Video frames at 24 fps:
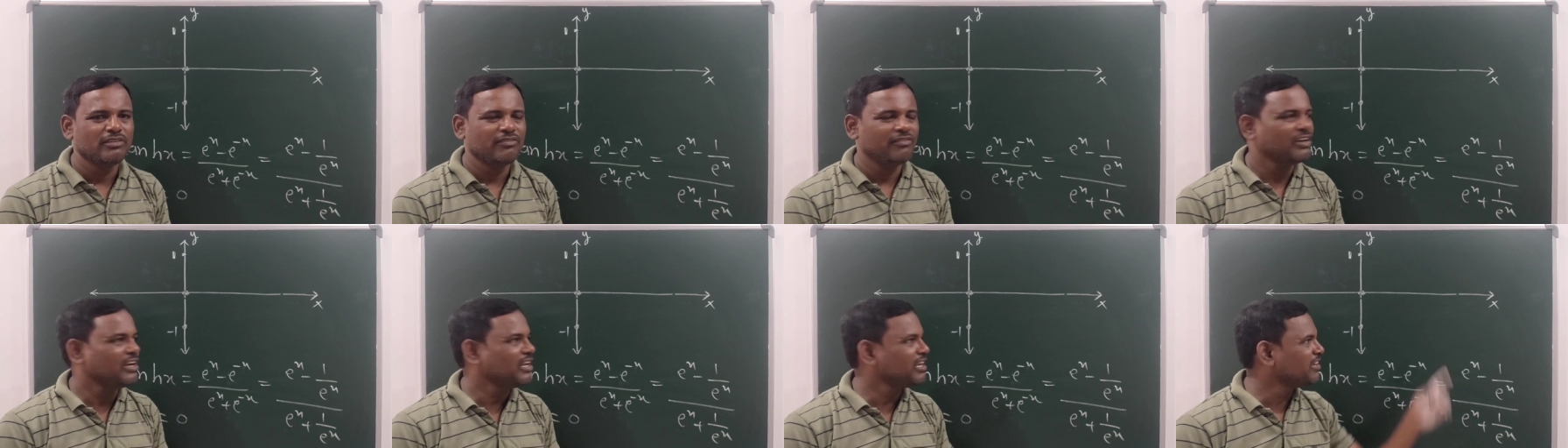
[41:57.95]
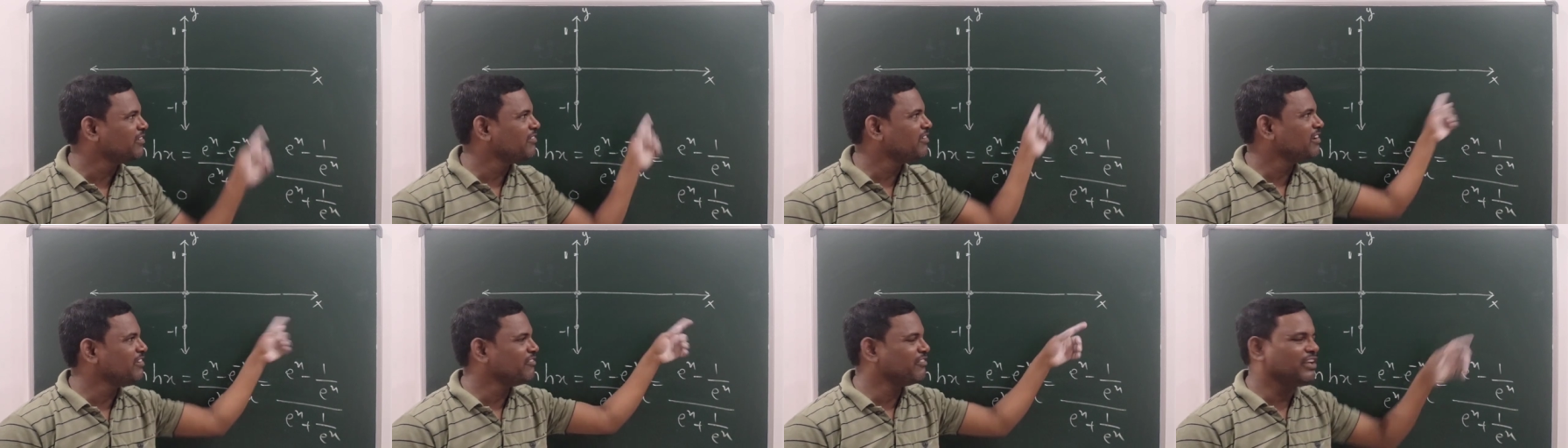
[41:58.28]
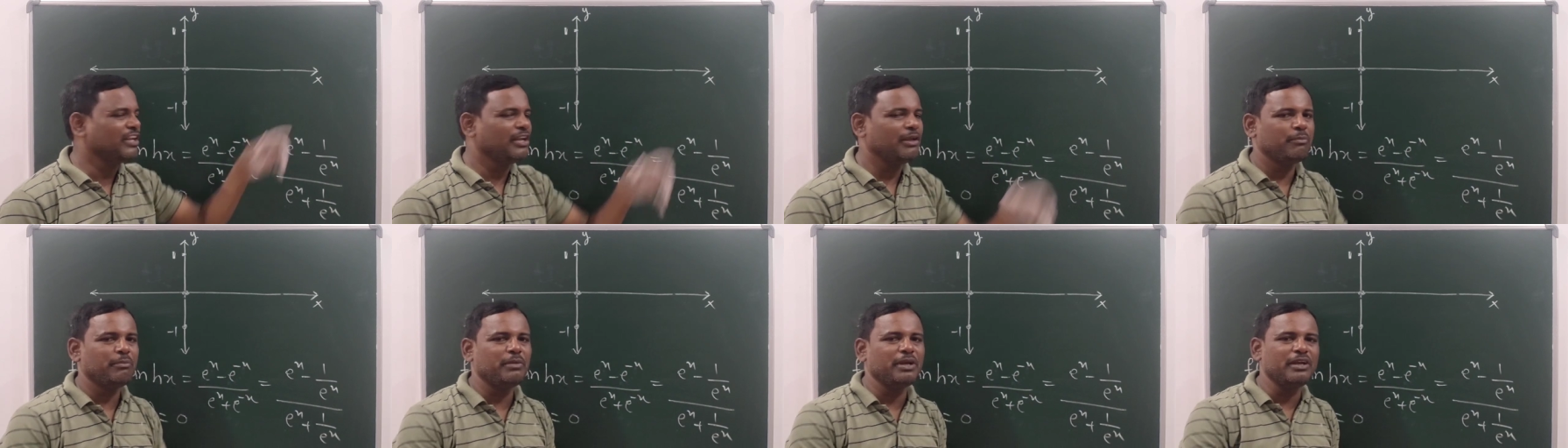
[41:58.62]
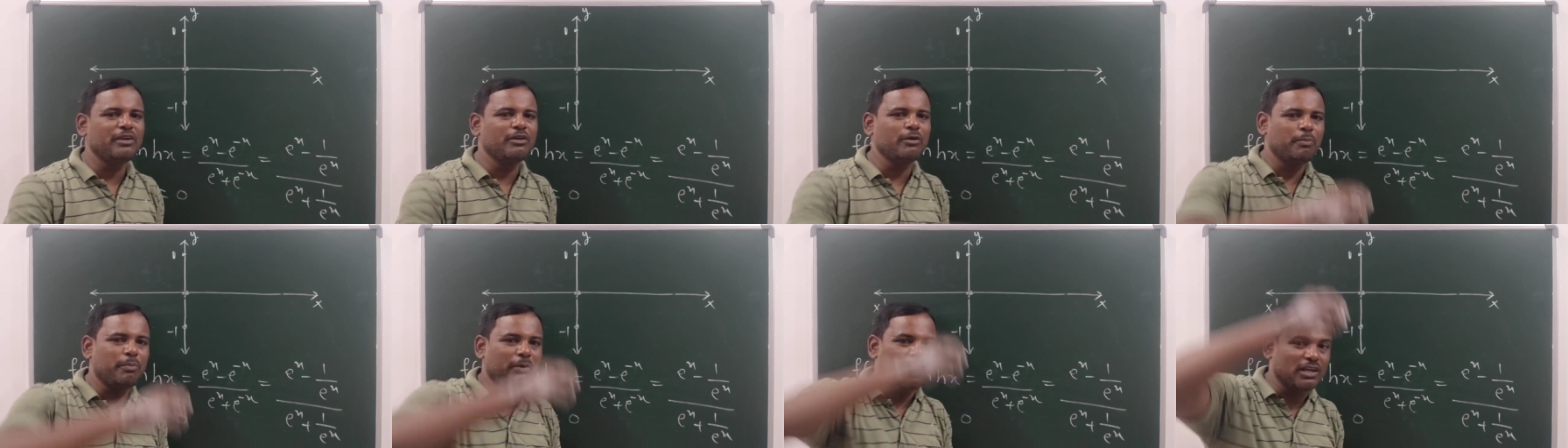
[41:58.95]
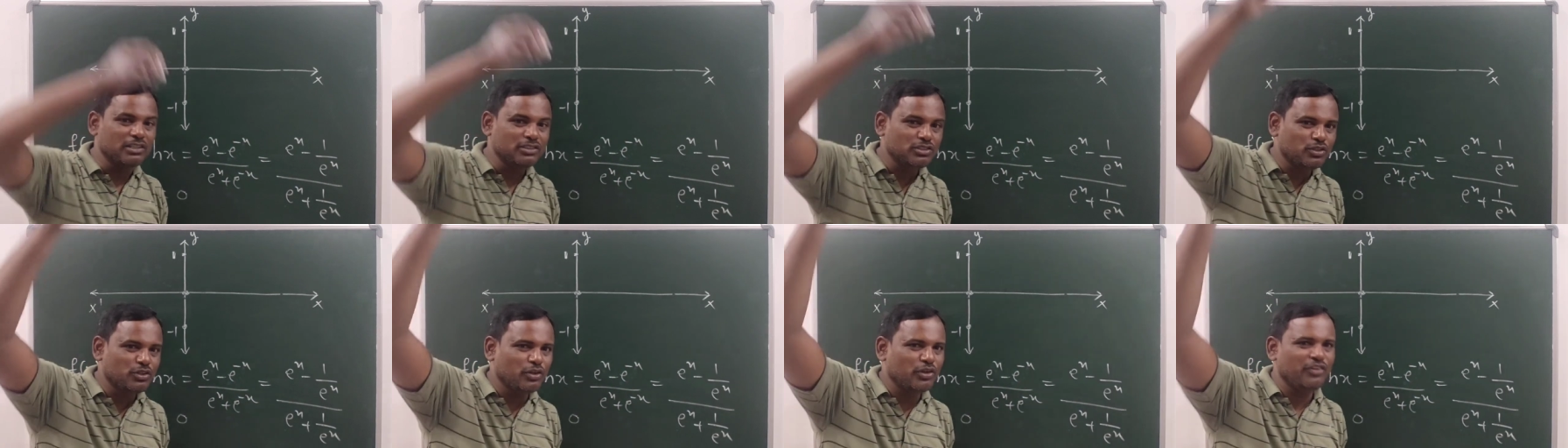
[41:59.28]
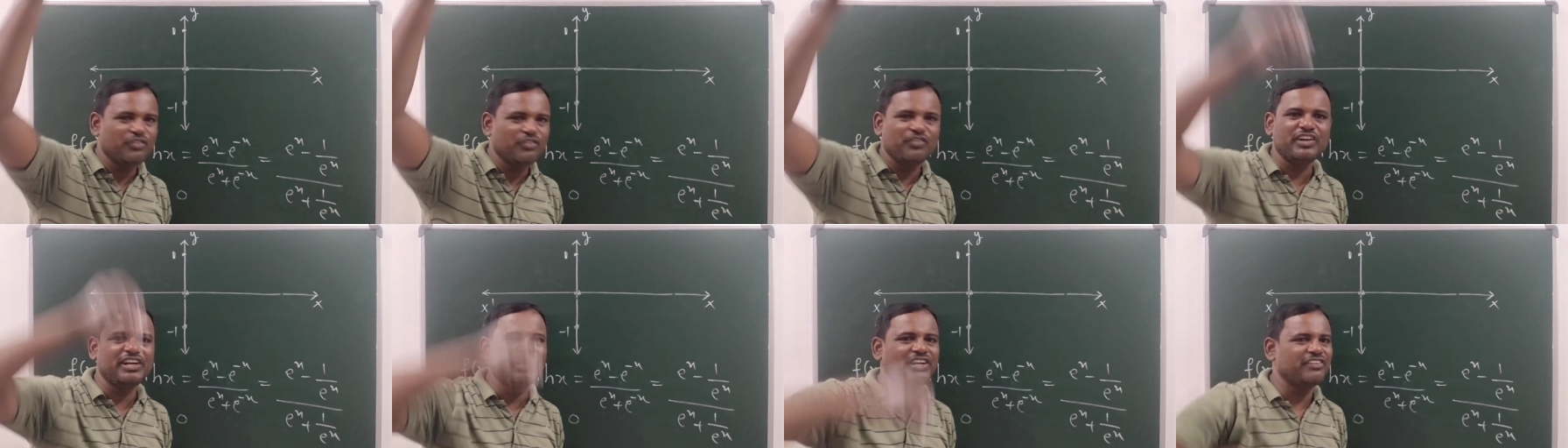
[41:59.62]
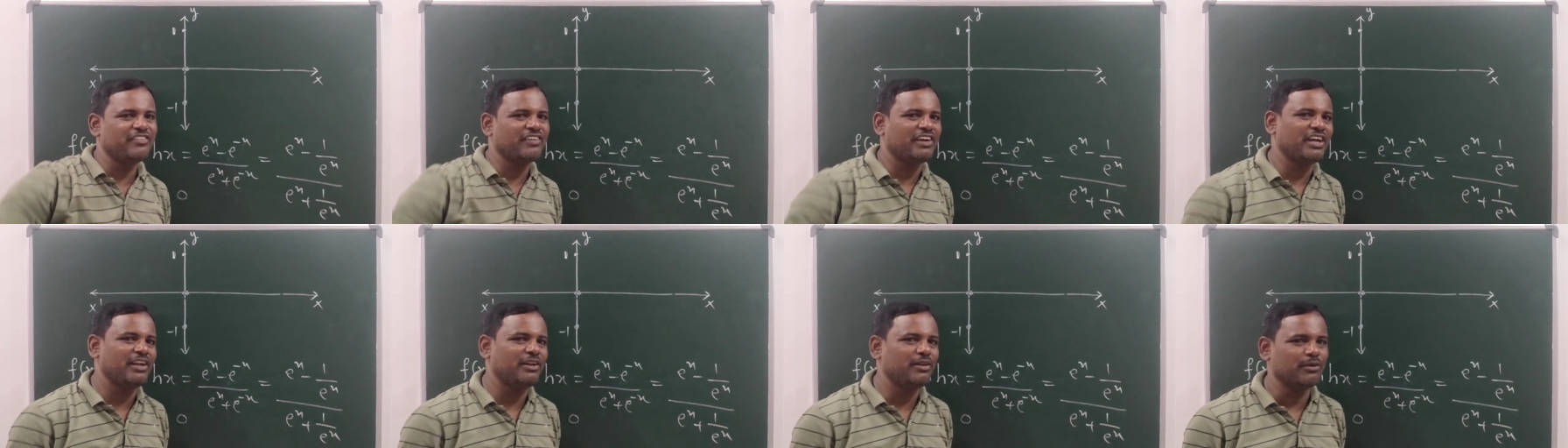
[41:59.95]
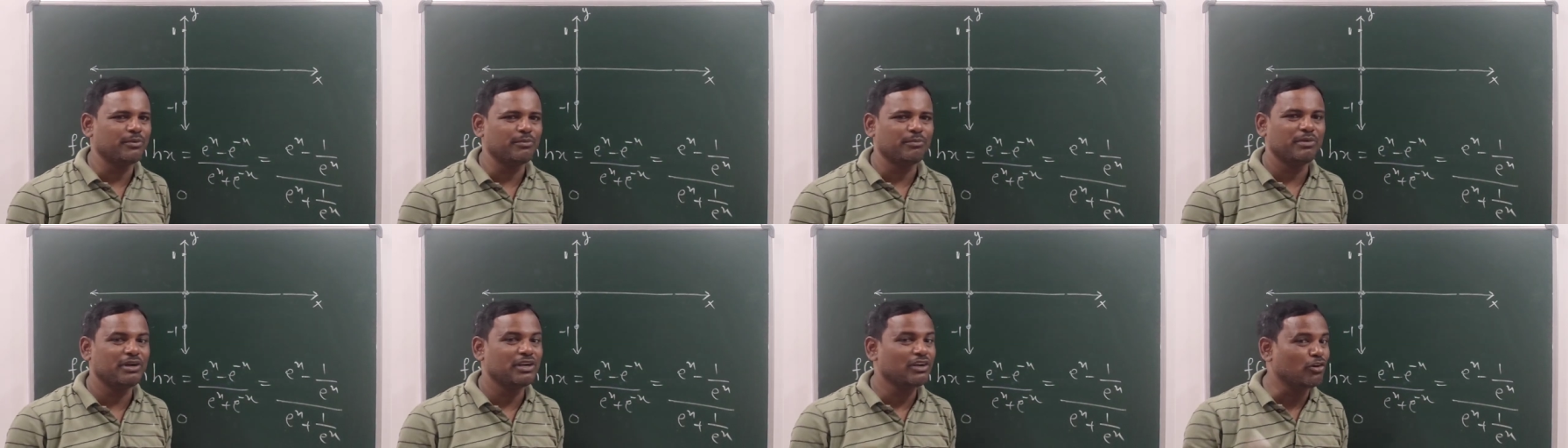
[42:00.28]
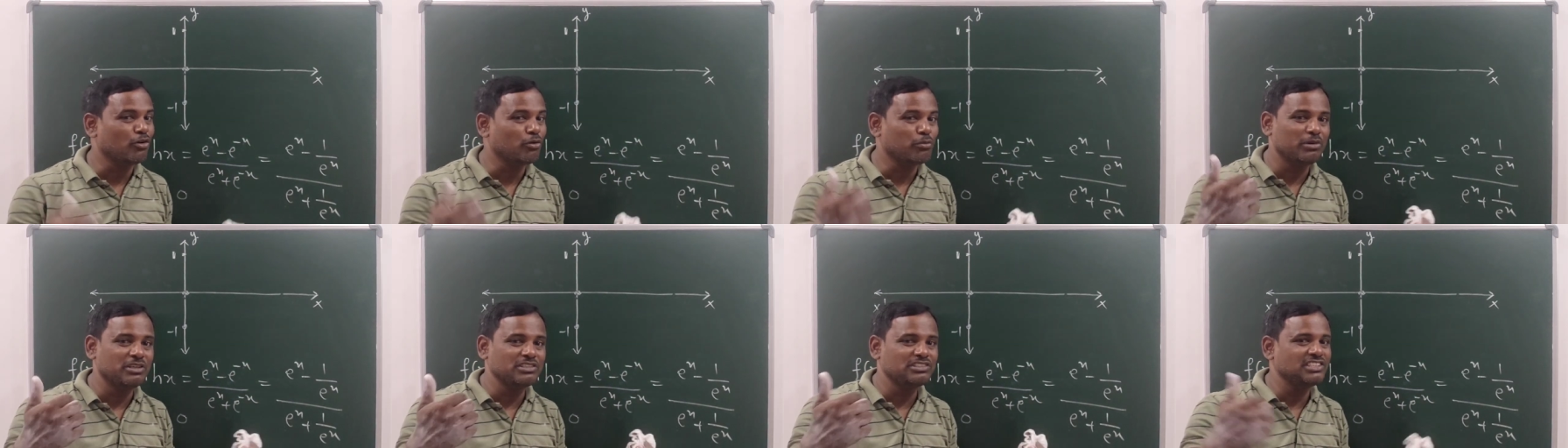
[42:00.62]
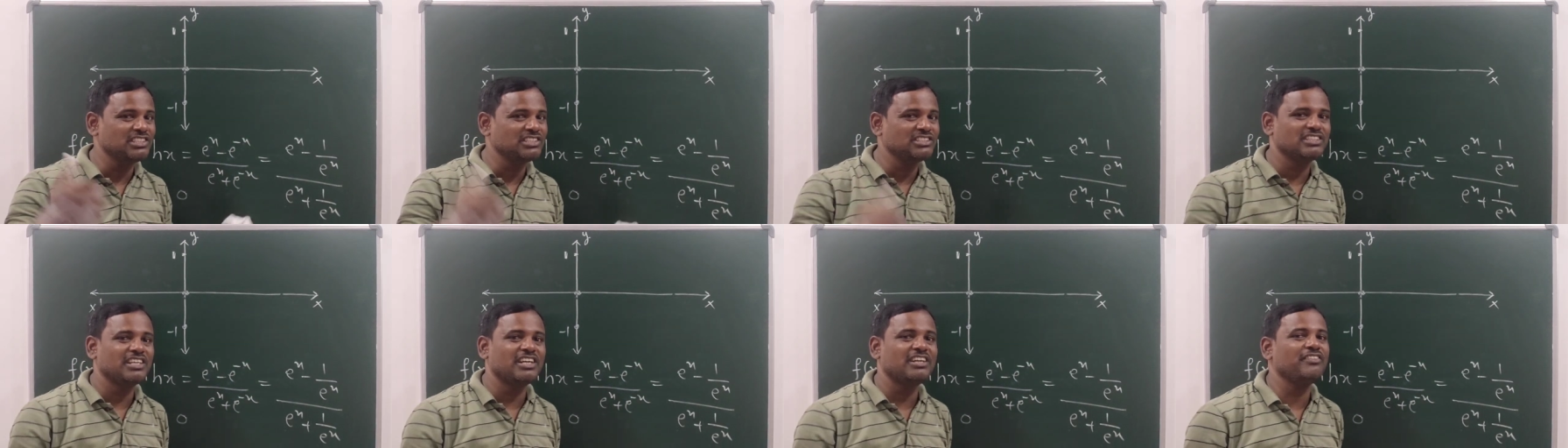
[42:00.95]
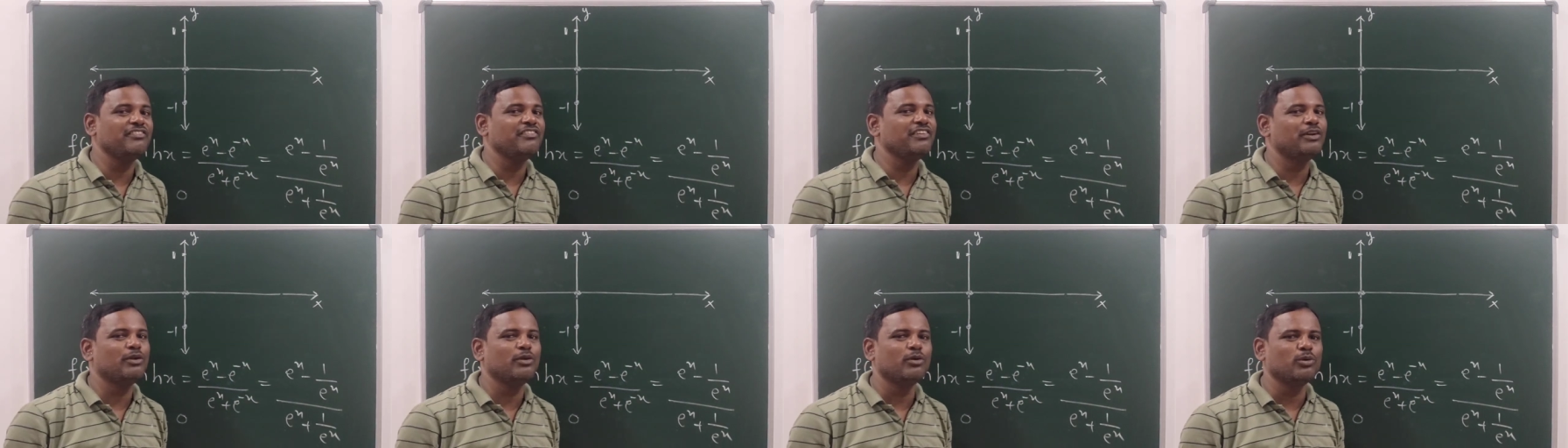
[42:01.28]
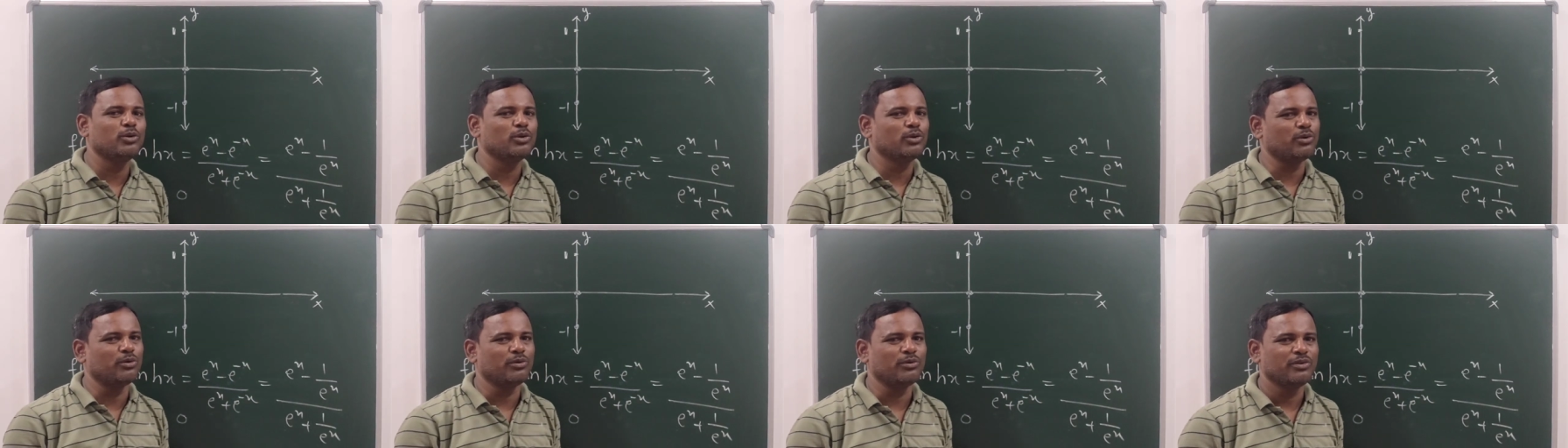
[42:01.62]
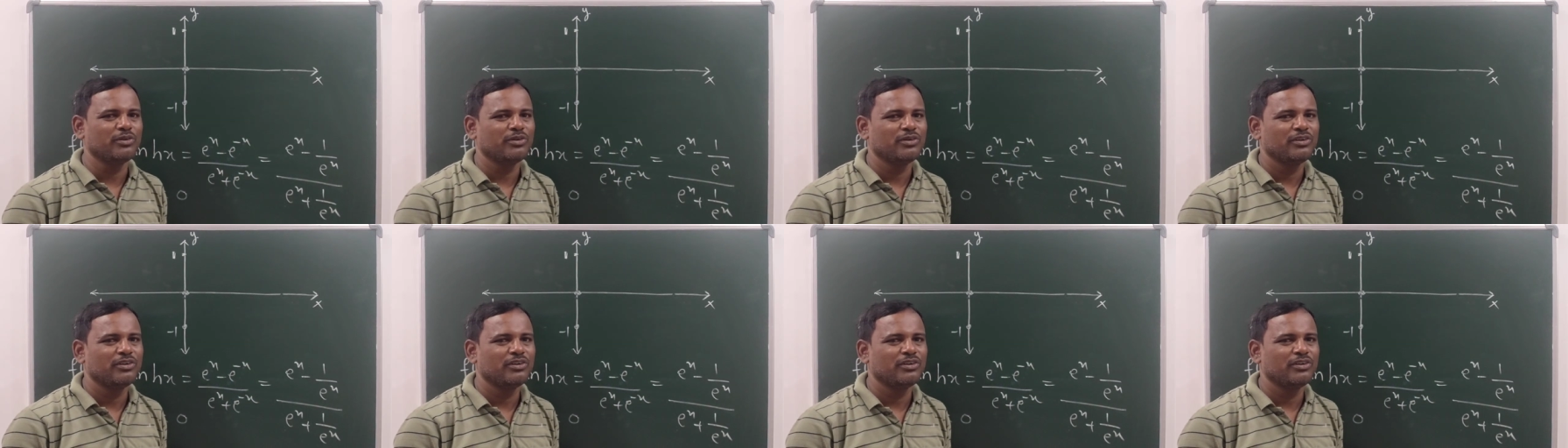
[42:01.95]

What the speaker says: We are giving very big positive infinity value, but how much is that we don't know.